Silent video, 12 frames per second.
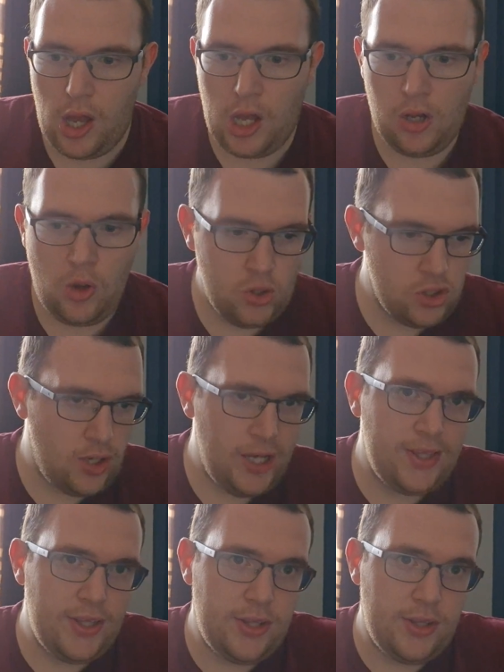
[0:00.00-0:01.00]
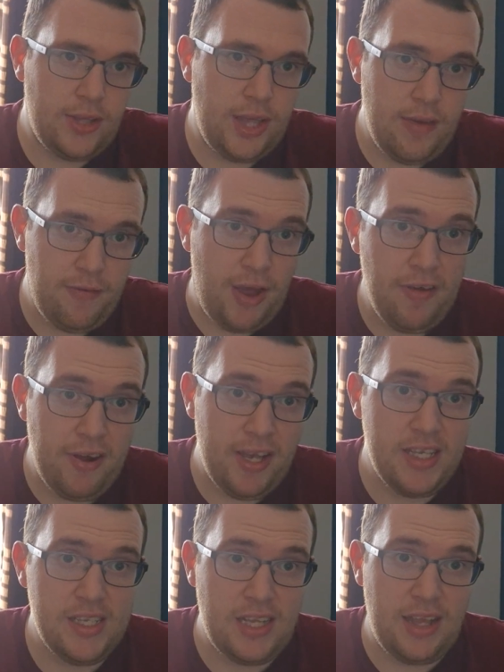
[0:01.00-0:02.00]
alongside the
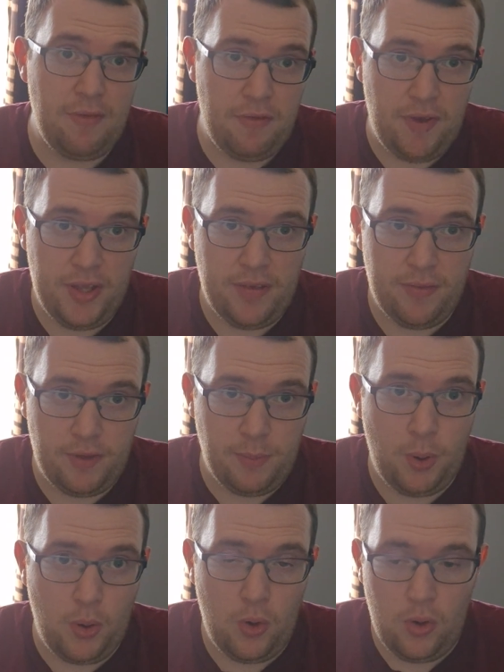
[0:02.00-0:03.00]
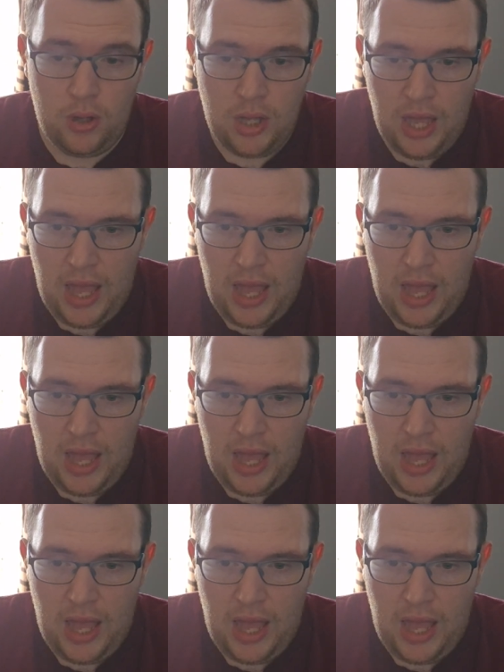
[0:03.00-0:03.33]
ferries and everything, the port,